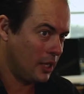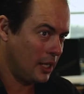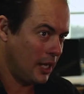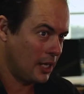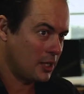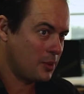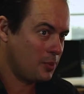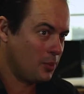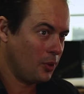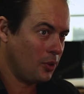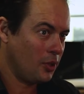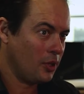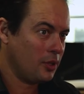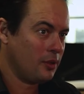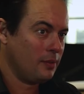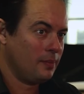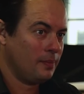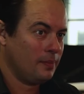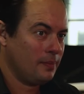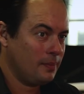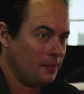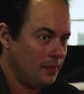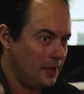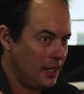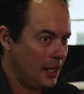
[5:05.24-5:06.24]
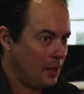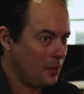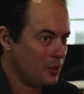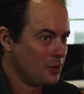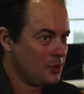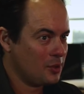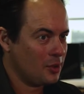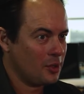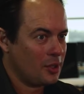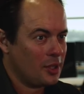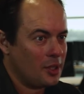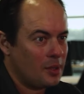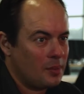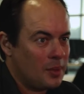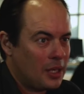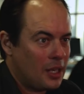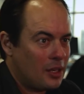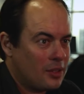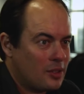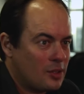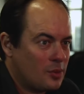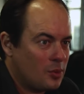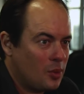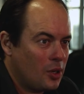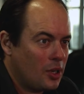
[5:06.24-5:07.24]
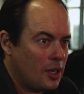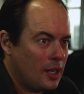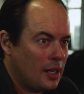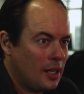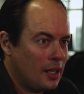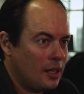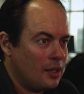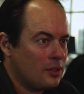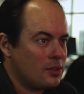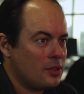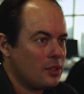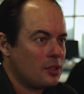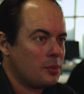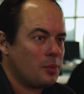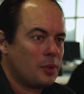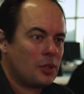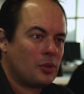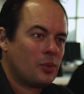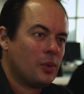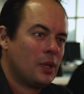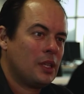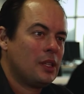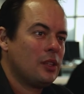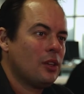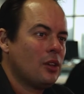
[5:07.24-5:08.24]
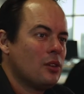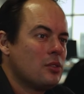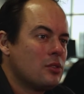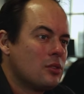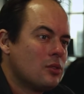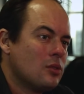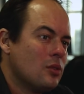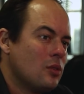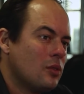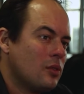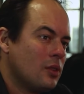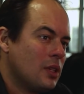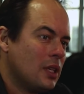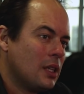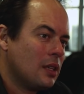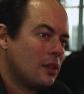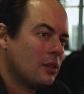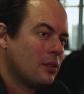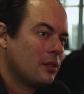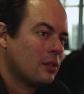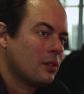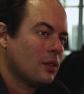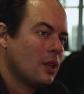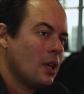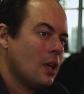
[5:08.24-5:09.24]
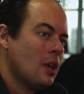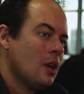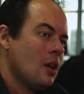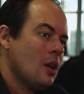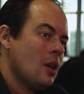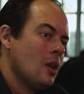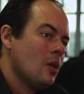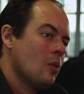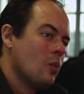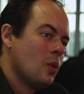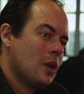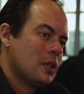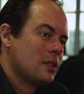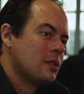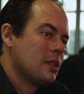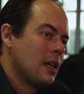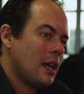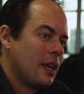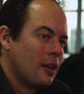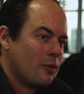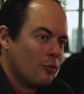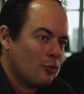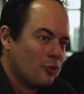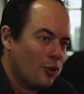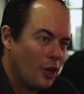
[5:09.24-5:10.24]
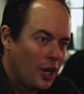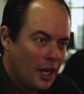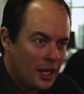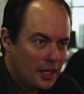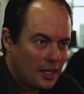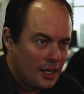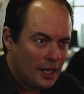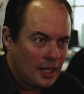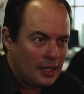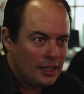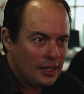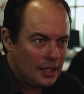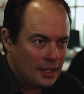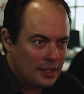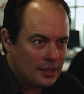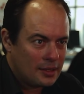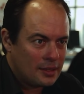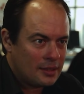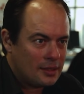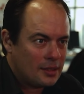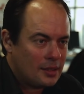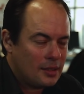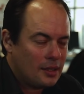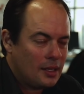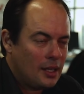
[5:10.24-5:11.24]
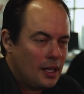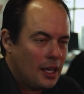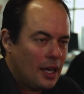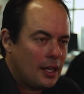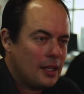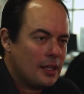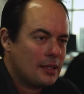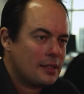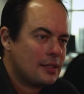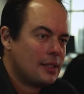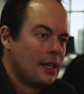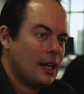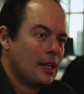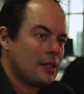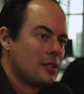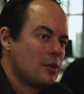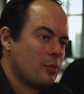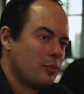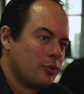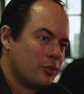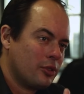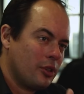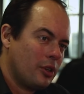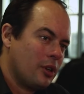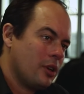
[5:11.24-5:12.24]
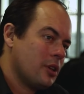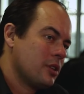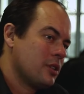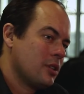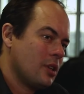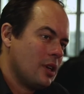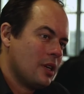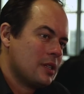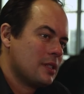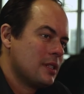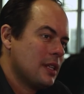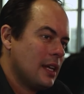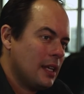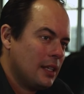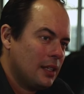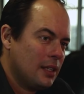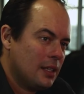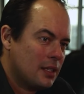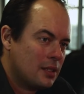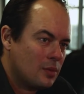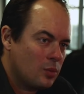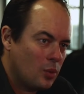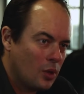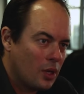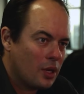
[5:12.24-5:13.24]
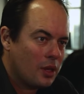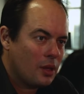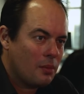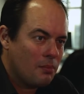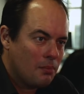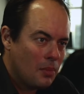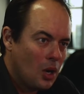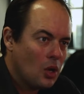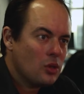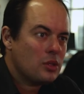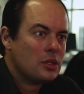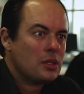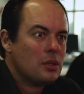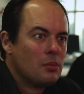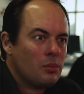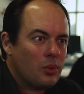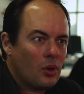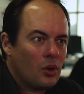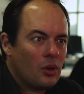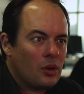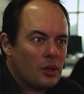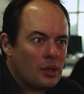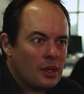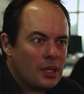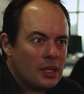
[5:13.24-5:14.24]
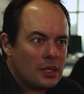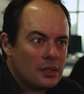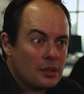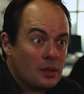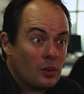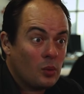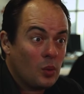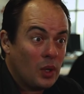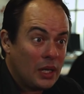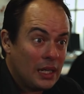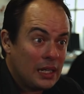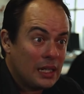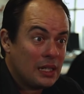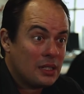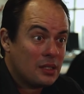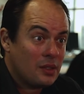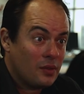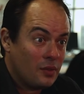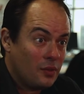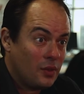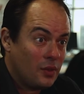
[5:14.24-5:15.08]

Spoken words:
and dashboard. Now we're talking about a SWOT analysis. Between those two things, we're saying write a list and then start to prioritize that list. What are the most important things that we need to